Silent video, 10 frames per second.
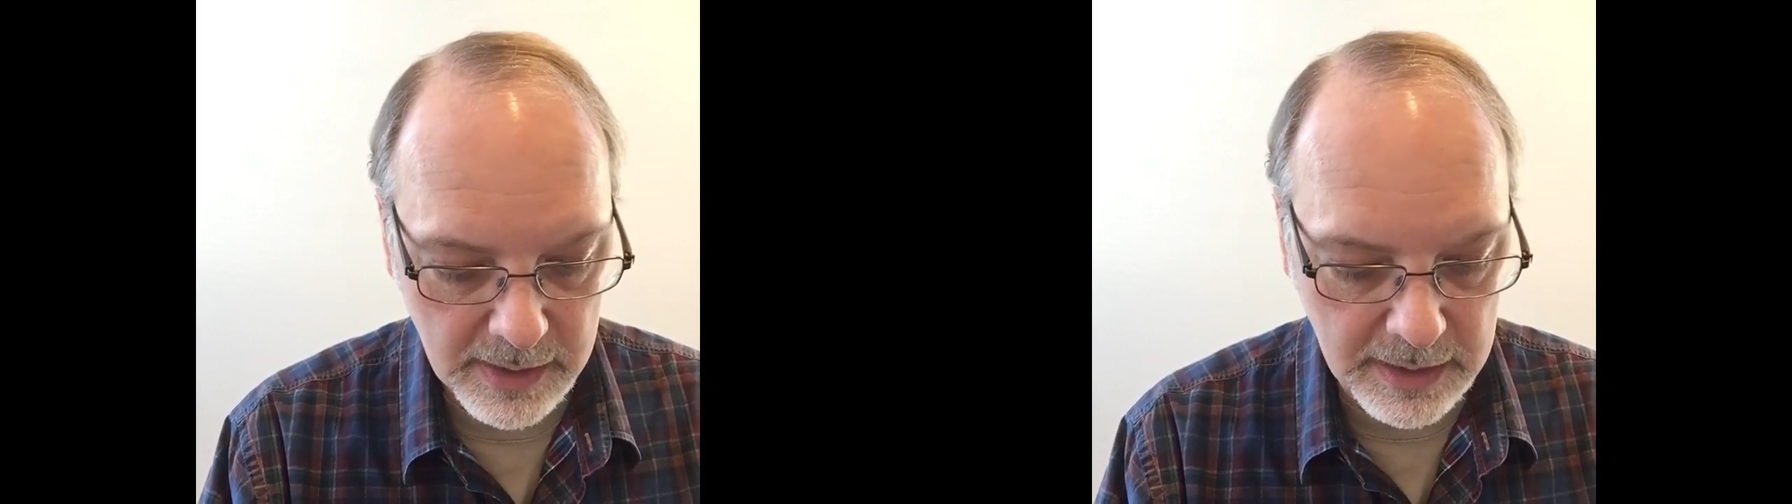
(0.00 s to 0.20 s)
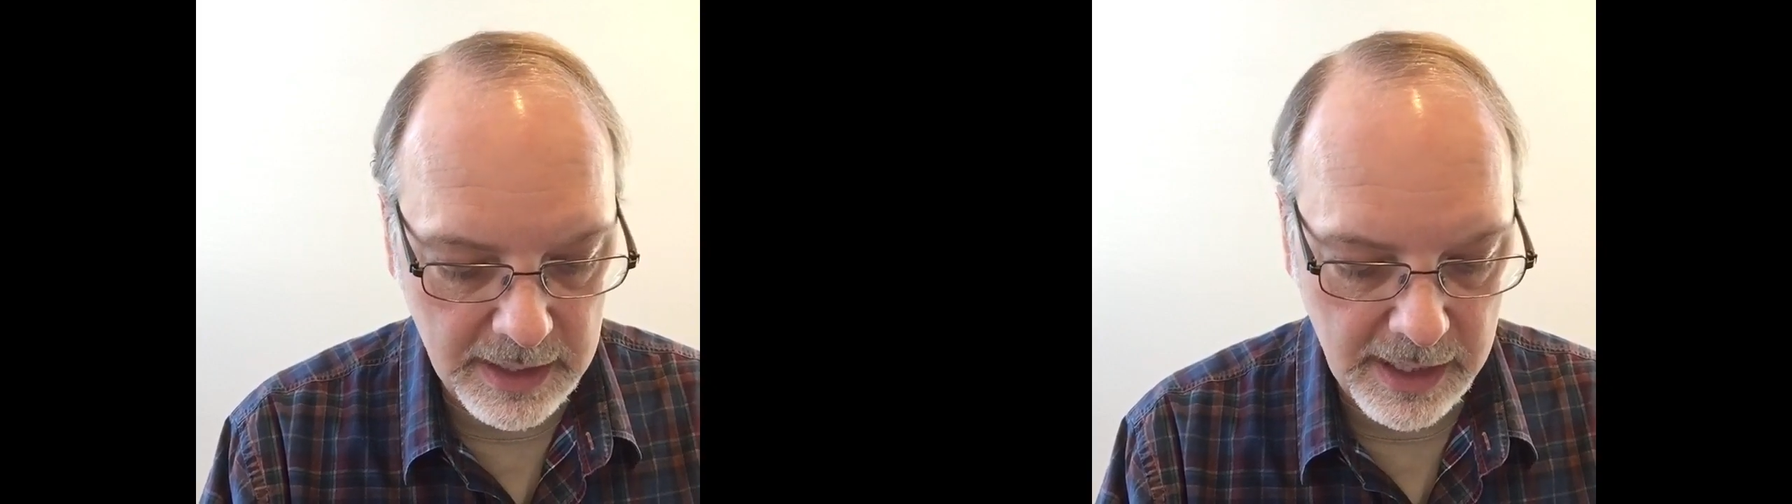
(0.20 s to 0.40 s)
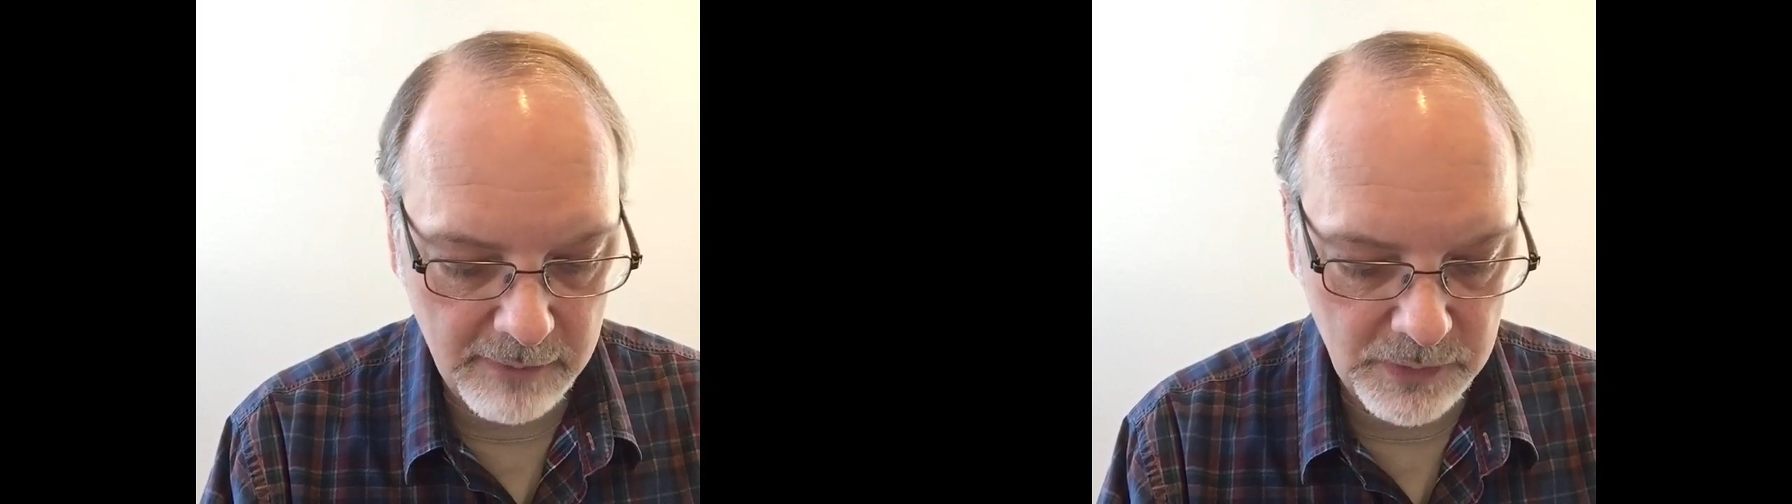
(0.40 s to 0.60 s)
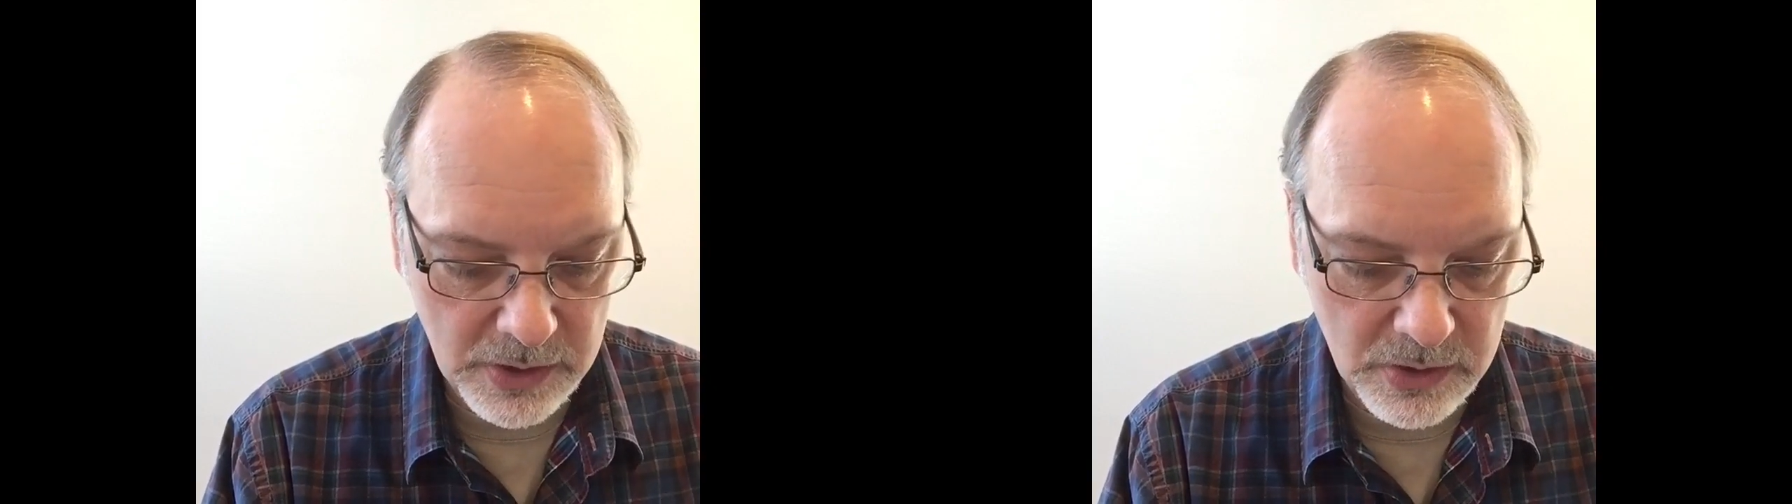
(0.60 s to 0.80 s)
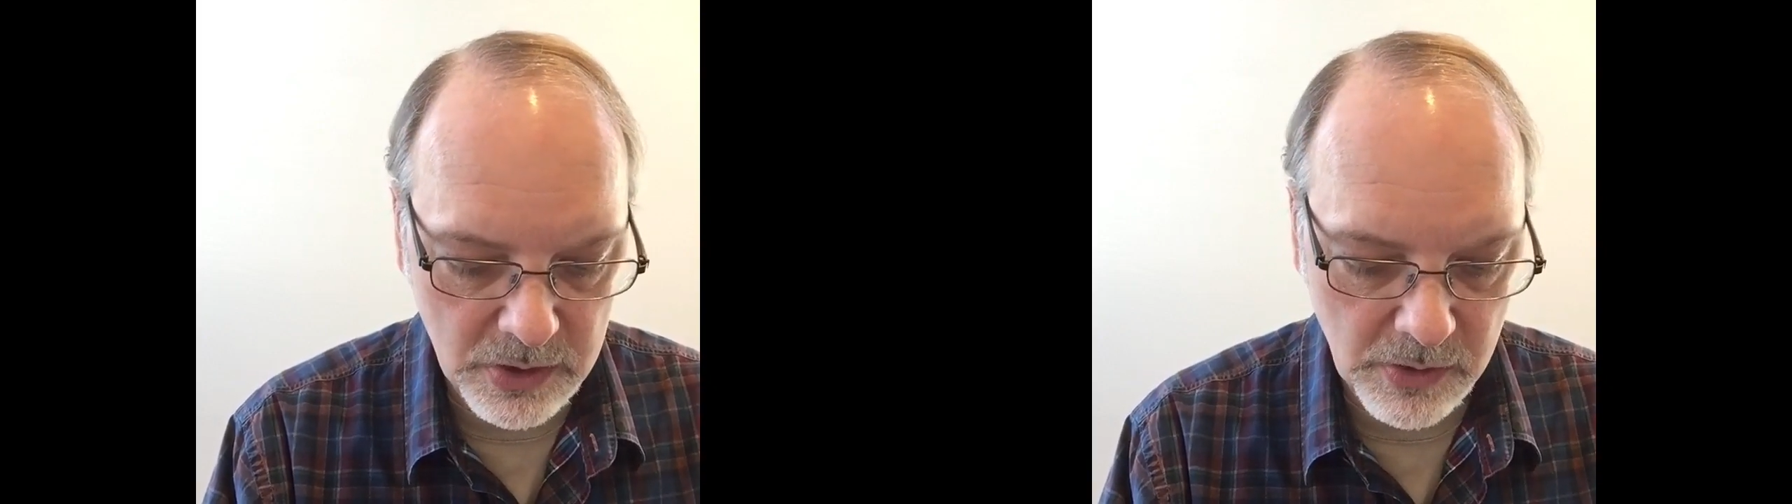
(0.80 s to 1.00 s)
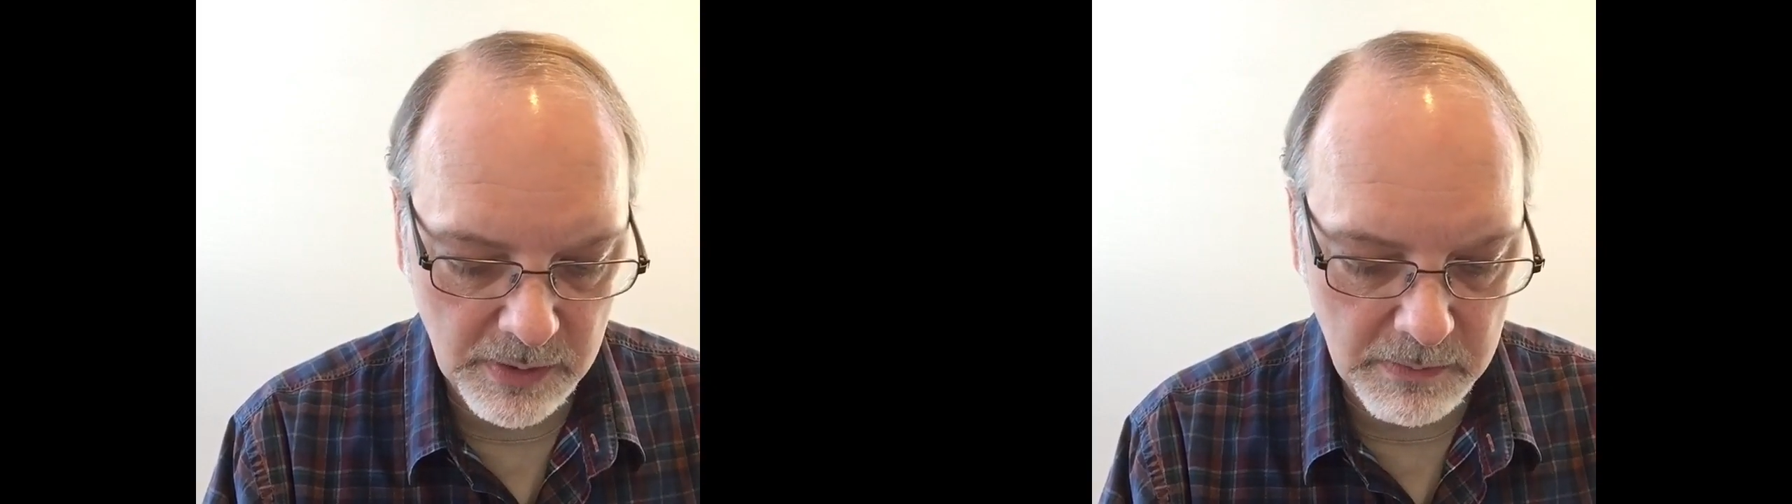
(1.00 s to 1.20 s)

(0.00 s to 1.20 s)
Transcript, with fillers: The canvas showed a